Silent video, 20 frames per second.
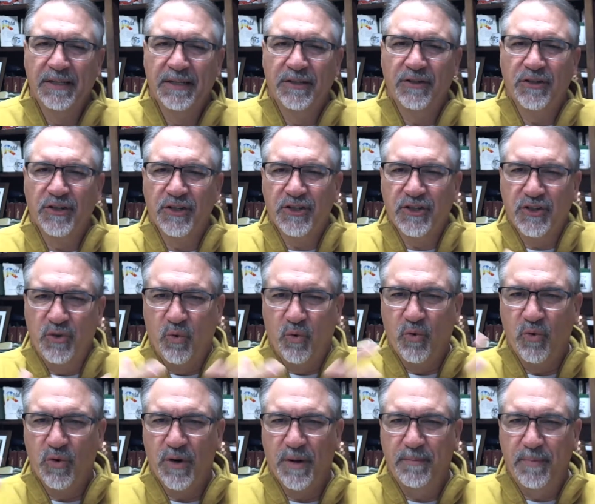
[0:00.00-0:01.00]
they're just
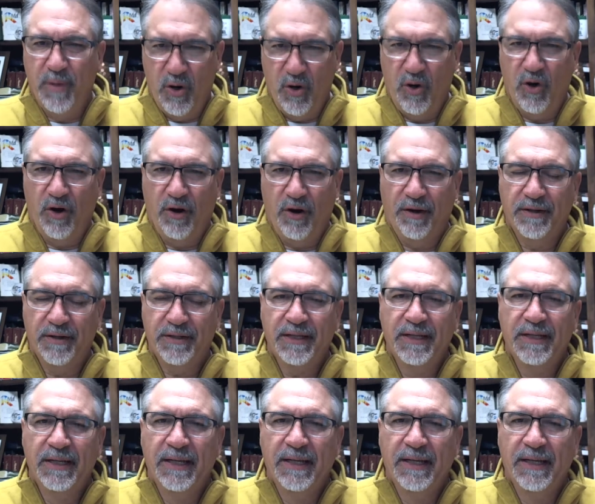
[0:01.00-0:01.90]
torn apart.